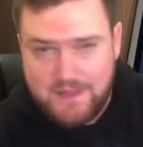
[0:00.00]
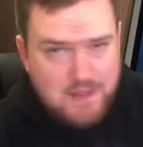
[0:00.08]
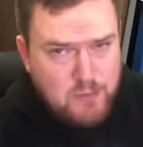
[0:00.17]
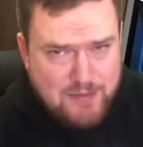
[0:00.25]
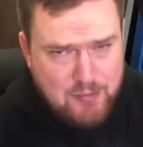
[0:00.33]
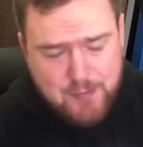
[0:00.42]

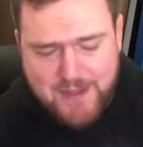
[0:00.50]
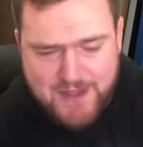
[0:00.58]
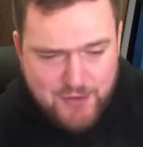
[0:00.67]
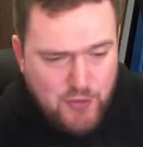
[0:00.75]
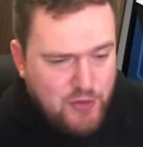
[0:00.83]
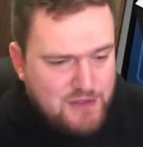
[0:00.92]
that we
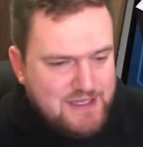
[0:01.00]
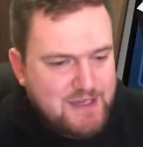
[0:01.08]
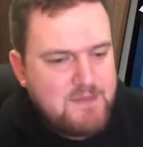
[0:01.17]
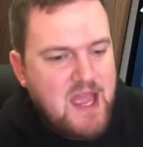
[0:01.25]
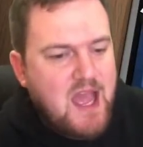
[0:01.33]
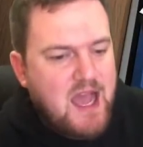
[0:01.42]
prepared
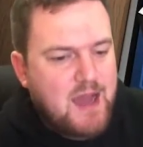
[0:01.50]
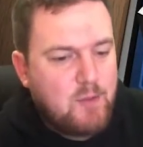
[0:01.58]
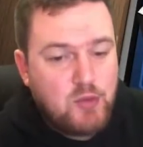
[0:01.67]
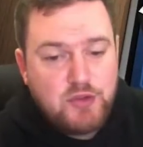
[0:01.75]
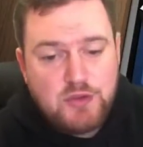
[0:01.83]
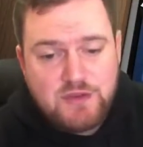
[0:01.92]
earlier.
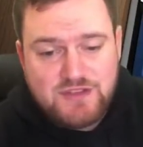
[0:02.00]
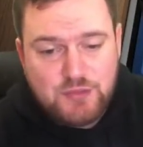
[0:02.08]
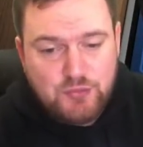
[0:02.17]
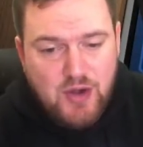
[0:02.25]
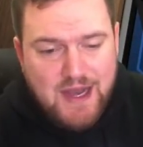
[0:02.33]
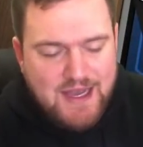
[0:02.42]
We'll use
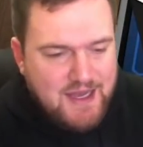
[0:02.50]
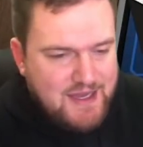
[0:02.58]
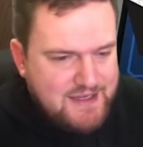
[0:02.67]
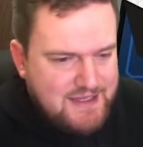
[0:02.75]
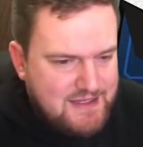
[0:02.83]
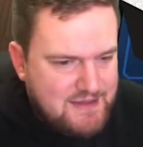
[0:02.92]
the
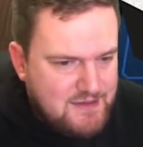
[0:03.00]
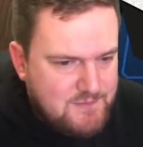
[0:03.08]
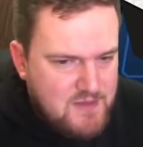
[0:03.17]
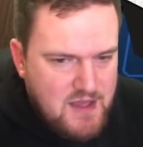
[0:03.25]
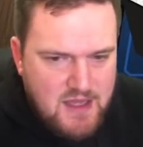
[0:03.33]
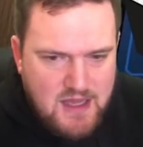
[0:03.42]
Raihan here.
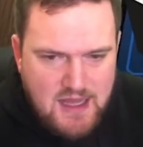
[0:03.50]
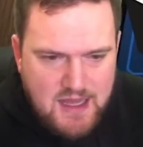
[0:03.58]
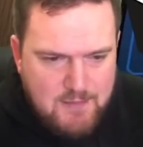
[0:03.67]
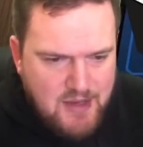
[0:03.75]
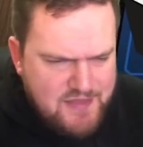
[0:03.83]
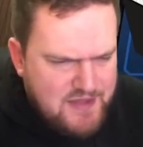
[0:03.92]

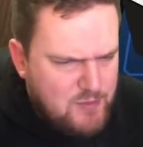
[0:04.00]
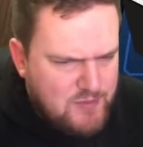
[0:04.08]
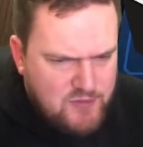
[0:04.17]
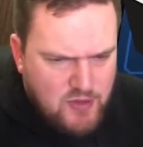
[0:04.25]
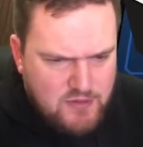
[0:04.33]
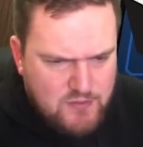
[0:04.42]
I think
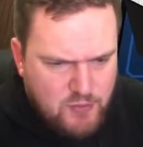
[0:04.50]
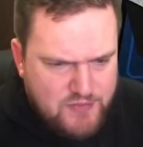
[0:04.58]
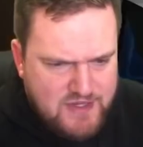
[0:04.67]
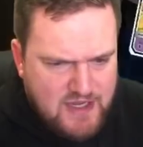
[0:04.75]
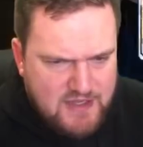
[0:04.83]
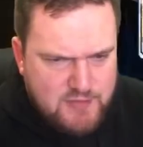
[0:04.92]
we've got all
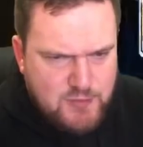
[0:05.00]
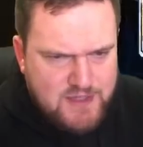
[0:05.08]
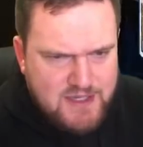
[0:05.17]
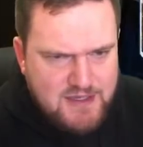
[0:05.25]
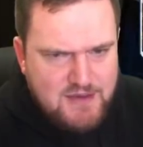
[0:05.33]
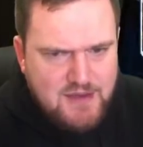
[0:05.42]
the cards we
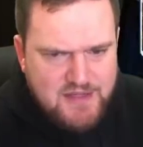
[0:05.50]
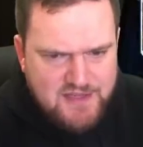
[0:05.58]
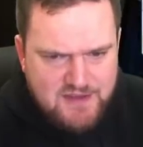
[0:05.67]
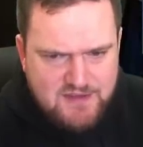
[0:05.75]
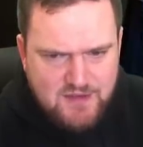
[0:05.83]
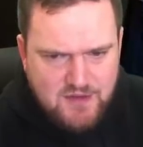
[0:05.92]
need. I
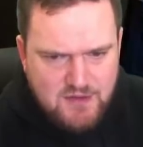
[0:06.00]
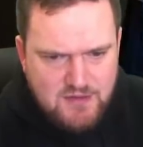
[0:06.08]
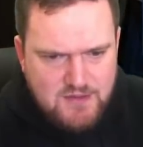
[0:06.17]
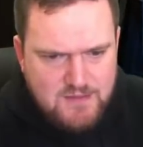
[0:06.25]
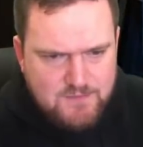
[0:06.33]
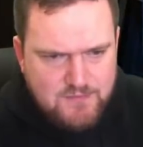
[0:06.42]
think so.
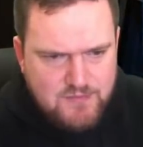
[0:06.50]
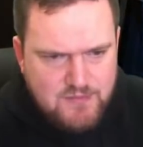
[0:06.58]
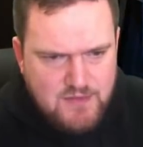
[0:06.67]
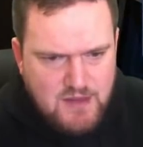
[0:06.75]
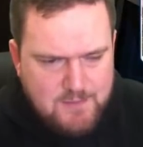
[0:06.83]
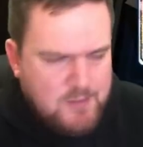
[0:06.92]

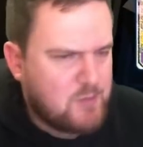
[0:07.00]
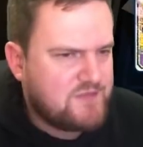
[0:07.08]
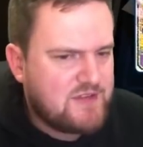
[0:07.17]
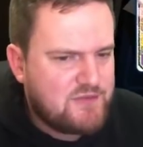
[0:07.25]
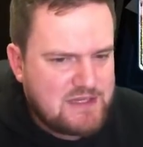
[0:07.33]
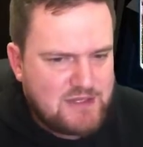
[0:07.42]
I mean, we've
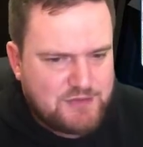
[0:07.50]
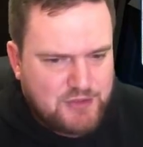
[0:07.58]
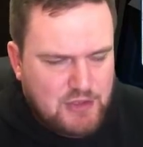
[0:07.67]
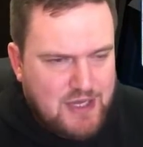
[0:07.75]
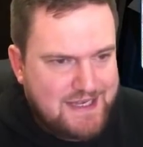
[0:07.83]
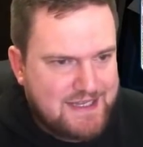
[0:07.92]
definitely got the
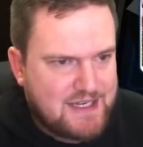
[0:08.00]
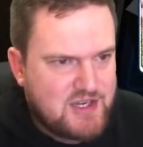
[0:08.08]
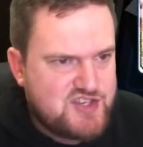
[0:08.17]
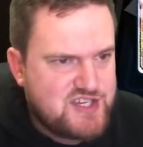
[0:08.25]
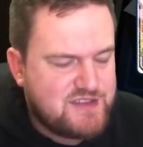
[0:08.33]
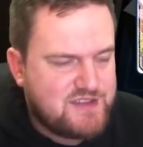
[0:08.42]
Lightning
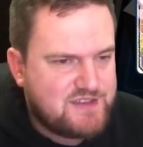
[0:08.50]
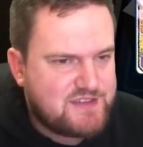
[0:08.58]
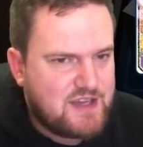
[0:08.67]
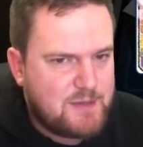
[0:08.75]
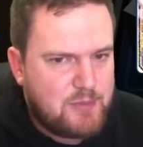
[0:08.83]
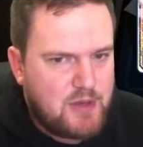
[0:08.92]
Energy in the
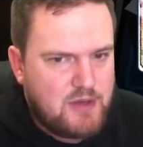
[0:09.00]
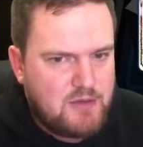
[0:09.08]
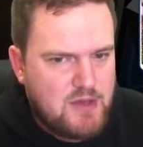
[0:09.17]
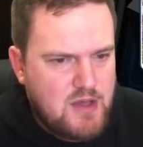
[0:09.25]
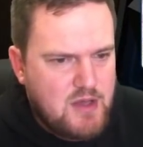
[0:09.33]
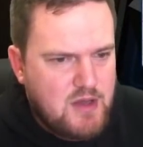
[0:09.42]
discard
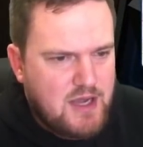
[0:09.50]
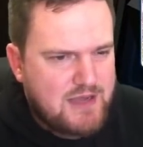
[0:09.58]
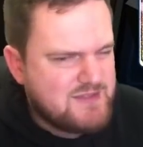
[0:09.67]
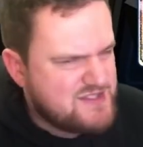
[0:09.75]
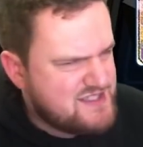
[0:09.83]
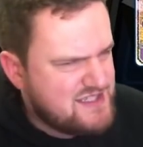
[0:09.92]
pile. I
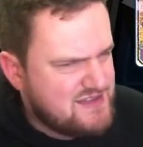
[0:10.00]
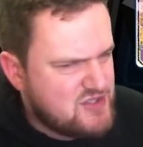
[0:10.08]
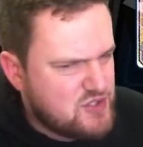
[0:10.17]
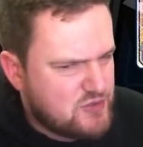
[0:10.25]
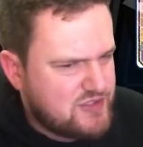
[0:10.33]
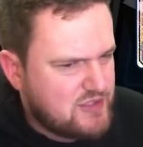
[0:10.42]
haven't seen the
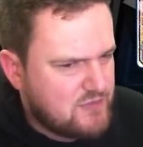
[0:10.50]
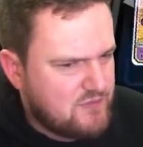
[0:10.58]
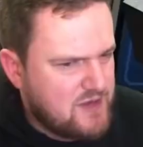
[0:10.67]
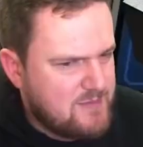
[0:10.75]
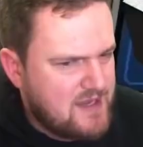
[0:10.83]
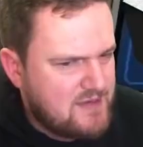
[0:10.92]
Jolteon
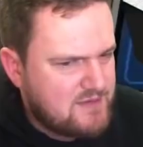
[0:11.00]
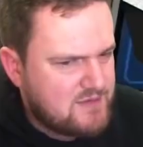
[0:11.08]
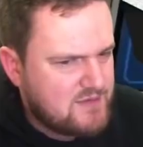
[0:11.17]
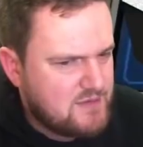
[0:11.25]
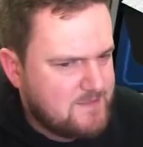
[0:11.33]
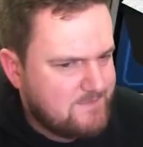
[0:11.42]

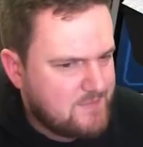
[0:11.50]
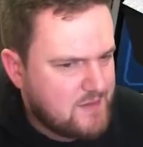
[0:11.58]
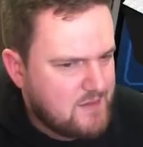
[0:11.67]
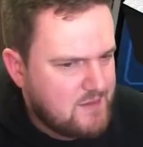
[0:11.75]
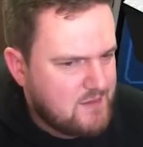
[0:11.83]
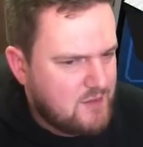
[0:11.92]
VMAX.
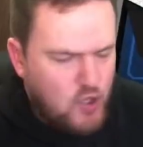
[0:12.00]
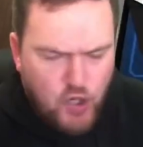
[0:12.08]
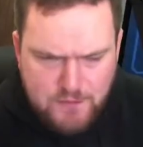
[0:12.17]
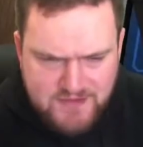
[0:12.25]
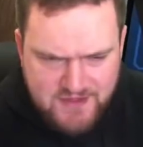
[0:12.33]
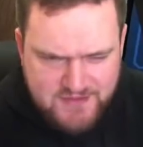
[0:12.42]
I
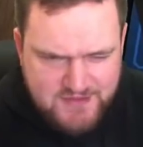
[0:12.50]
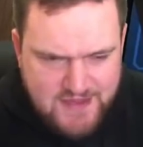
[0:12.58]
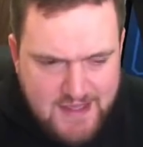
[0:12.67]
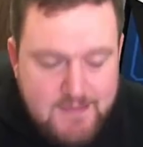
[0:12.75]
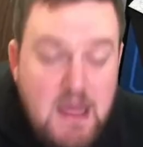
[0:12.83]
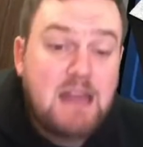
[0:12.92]
hope that it's
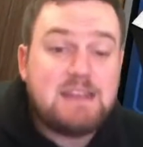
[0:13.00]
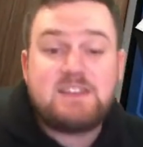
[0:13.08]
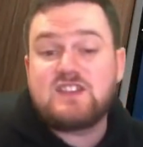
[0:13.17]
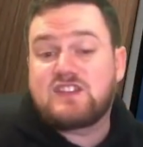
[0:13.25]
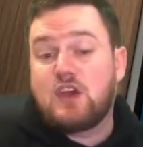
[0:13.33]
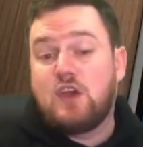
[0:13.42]
there.
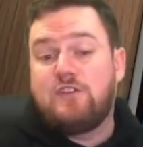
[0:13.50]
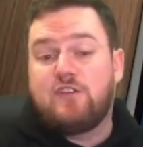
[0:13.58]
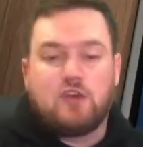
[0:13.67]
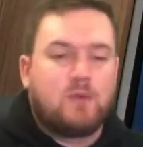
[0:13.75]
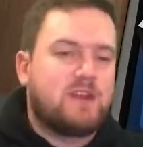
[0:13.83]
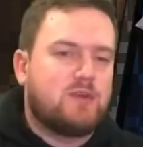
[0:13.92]
Let's just go
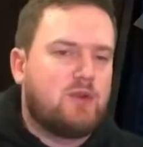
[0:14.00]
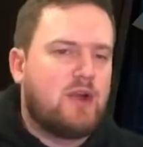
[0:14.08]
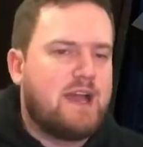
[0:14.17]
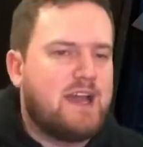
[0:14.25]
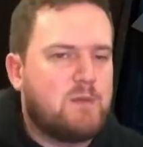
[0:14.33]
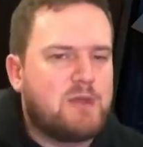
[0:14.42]
for it. We're going to
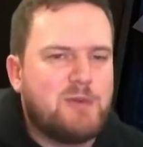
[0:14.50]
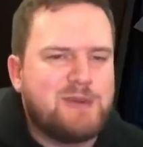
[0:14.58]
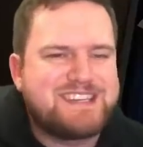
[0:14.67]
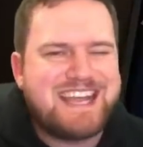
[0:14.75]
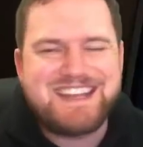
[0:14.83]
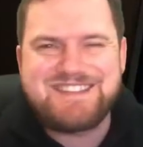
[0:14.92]
Raihan. We're
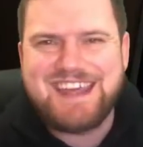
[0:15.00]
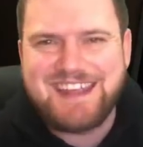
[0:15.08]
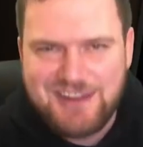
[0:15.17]
going to attach that